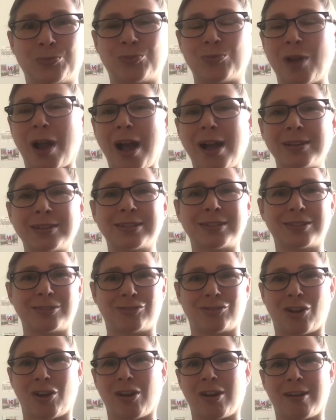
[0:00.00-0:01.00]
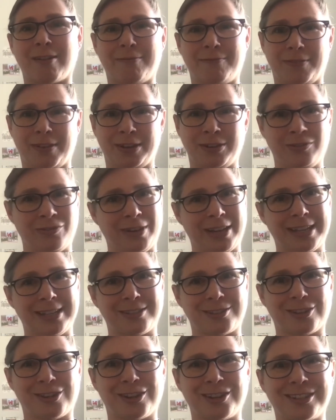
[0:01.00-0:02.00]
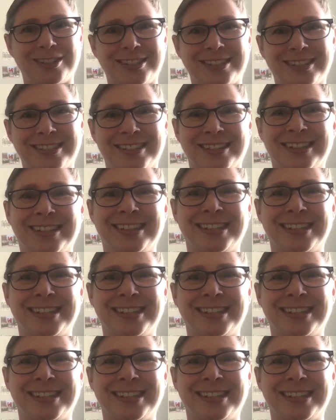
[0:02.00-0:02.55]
rock star fundraisers.